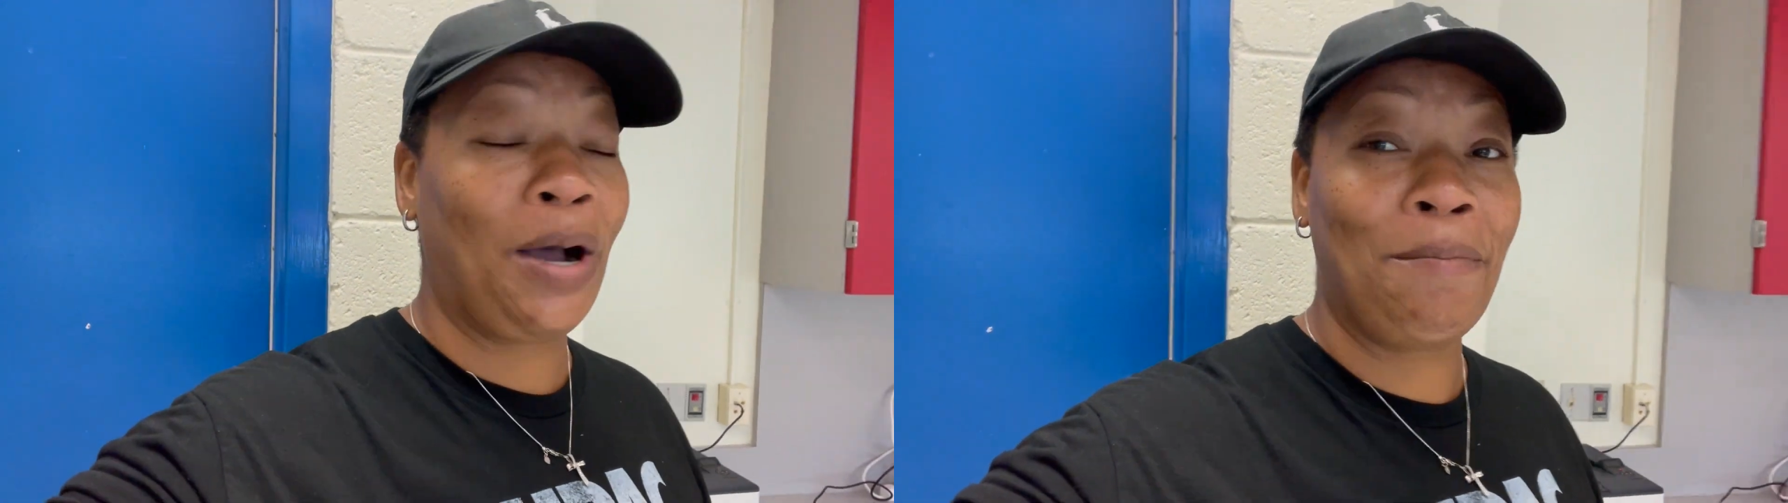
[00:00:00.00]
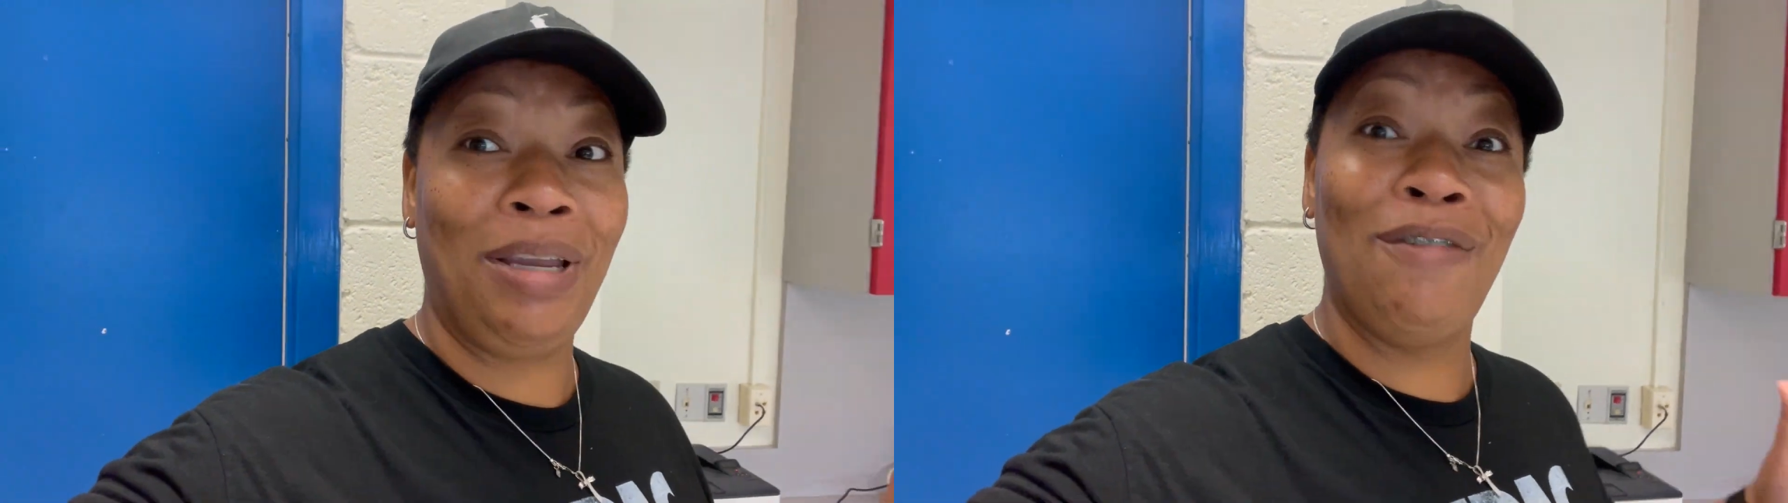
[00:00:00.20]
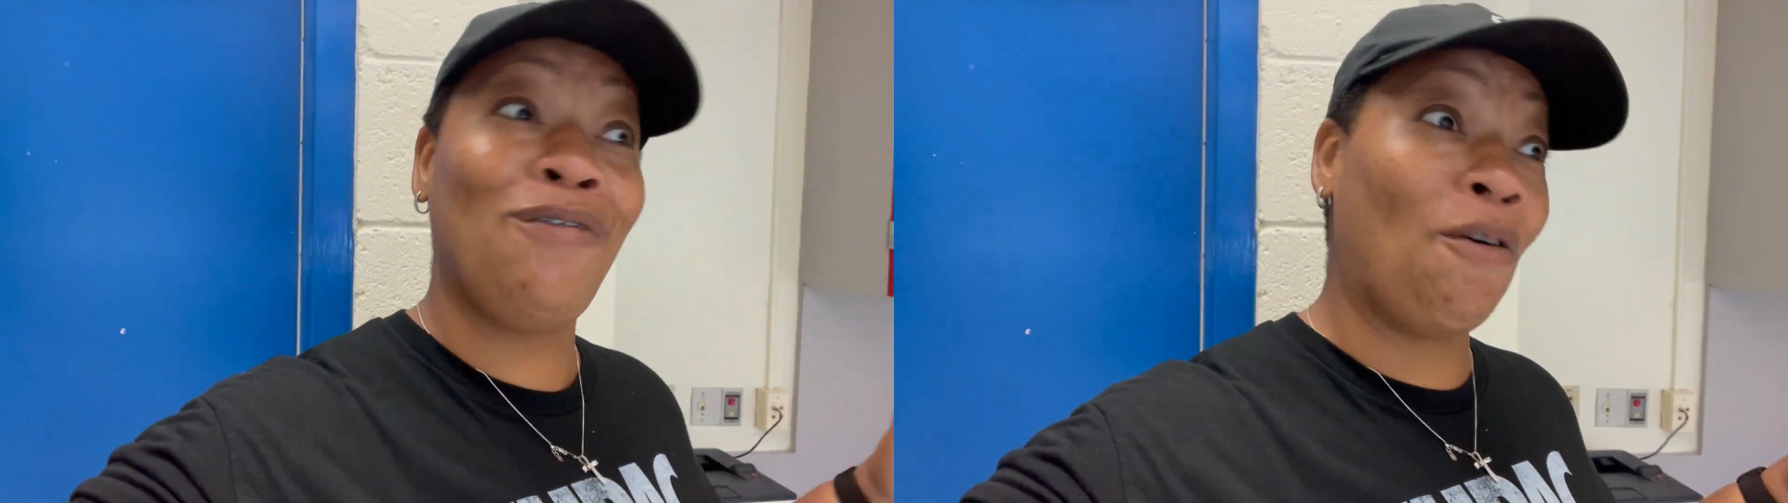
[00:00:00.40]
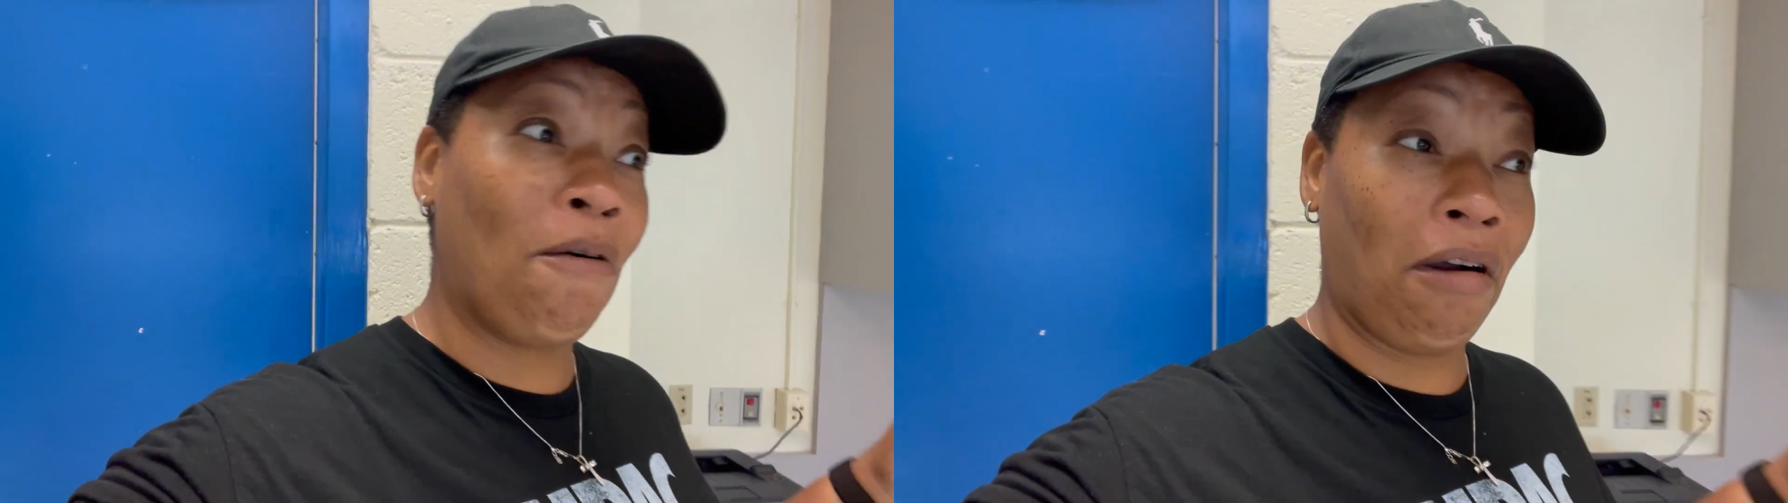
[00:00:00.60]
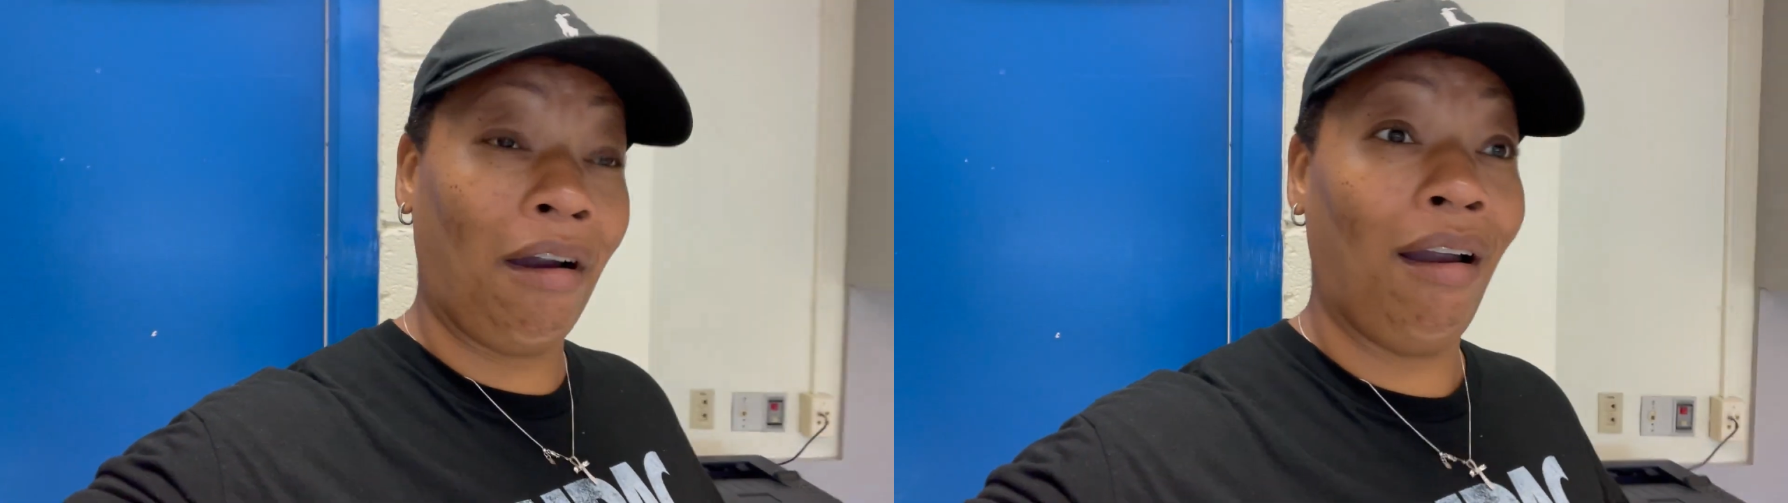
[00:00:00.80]
a
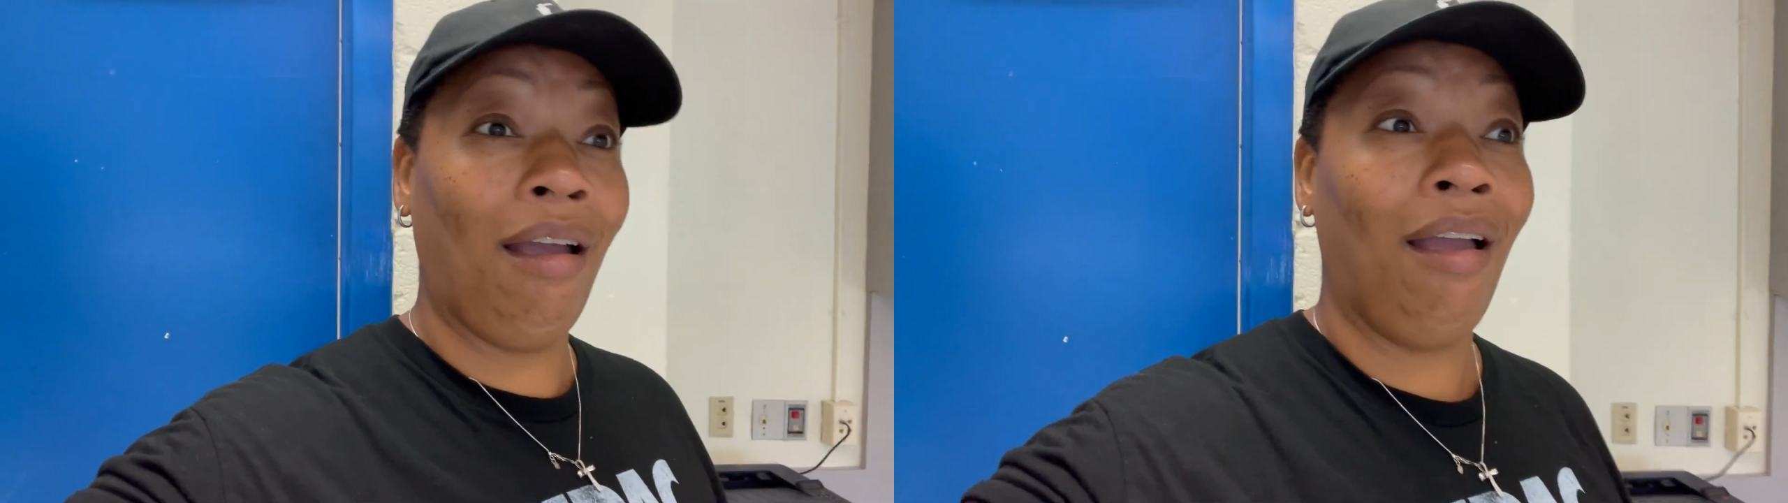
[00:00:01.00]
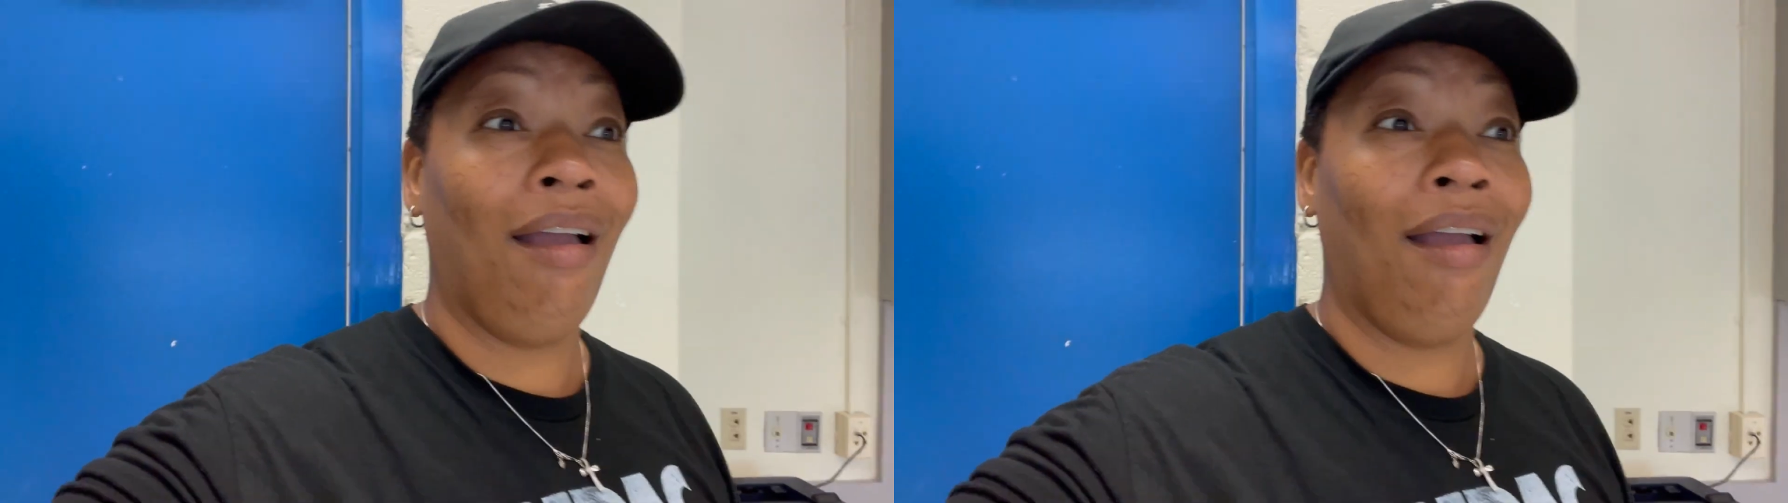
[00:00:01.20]
before